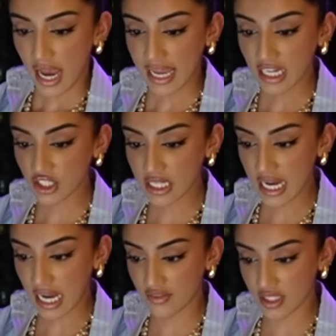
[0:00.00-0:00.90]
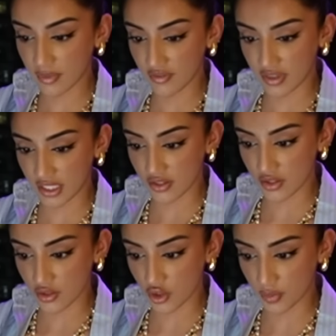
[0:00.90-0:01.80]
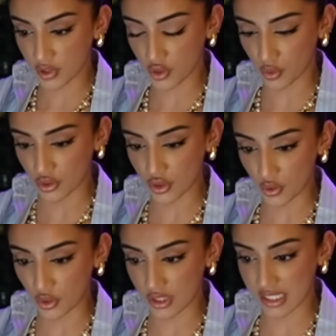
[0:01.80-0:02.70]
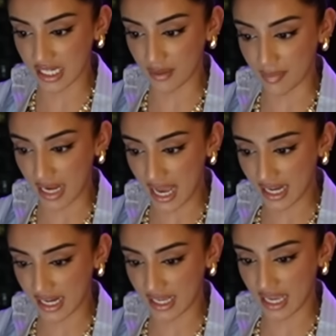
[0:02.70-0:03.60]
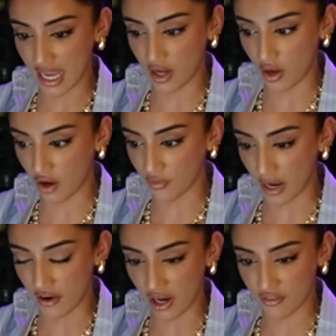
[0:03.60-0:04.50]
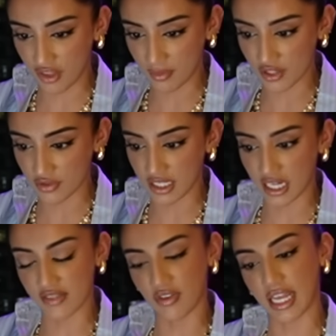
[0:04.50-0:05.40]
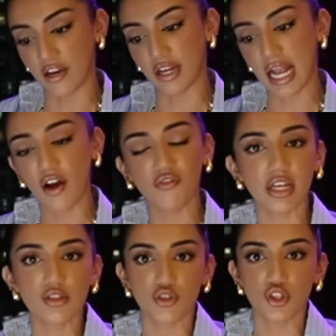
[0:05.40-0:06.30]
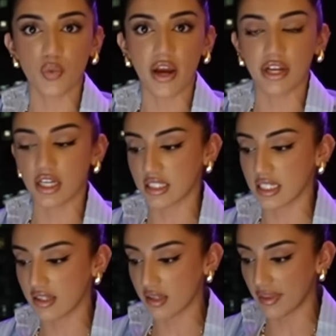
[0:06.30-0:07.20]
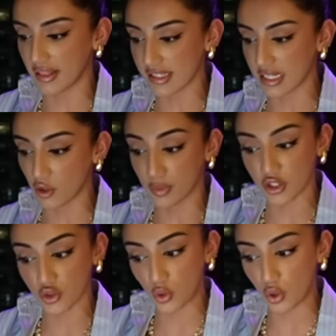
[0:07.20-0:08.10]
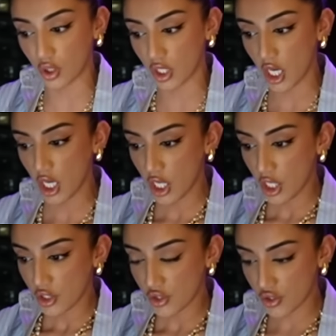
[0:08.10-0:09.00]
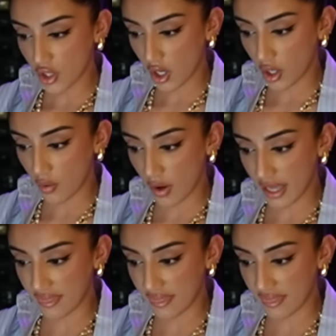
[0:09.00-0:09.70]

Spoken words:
I actually have some of these super short shorts in black and I get a lot of wear out of them. It's really nice for layering outfits or just wearing underneath something that's a little bit short. So I